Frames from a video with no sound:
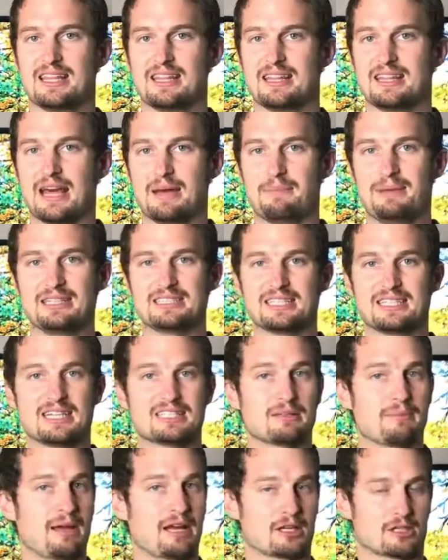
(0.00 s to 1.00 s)
That means it
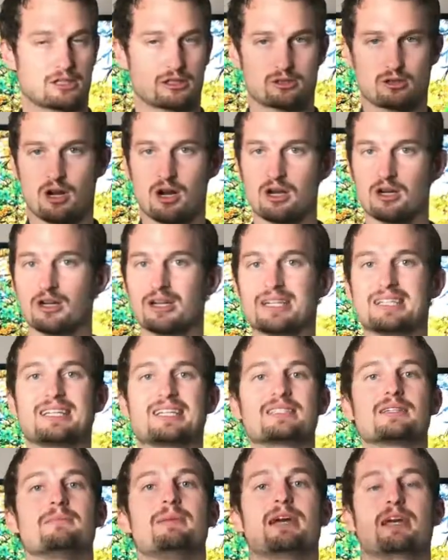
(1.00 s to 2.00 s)
doesn't make it stronger, it
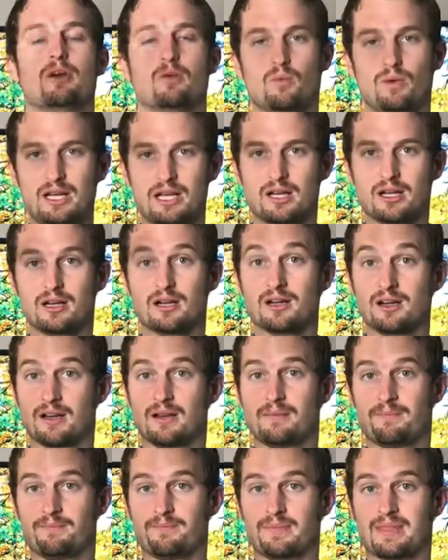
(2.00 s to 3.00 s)
doesn't make it weaker,
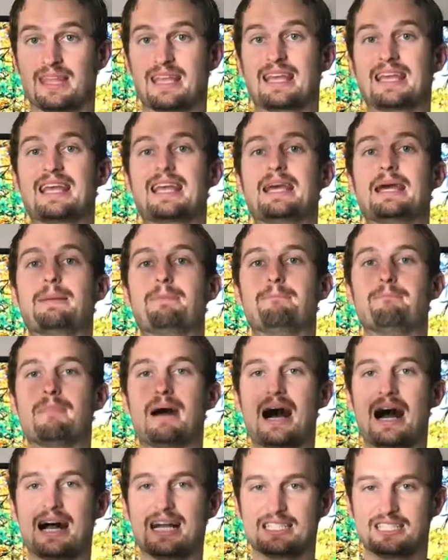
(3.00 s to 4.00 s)
it
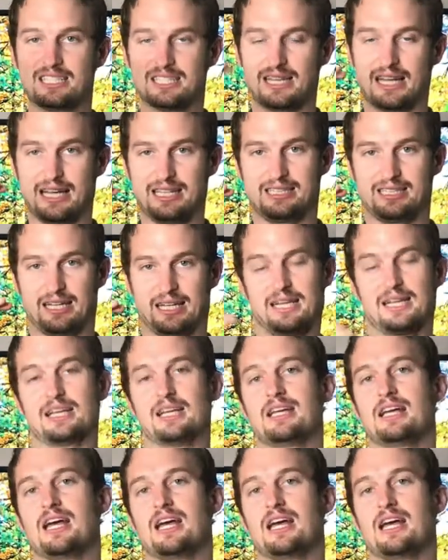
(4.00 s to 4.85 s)
modulates it.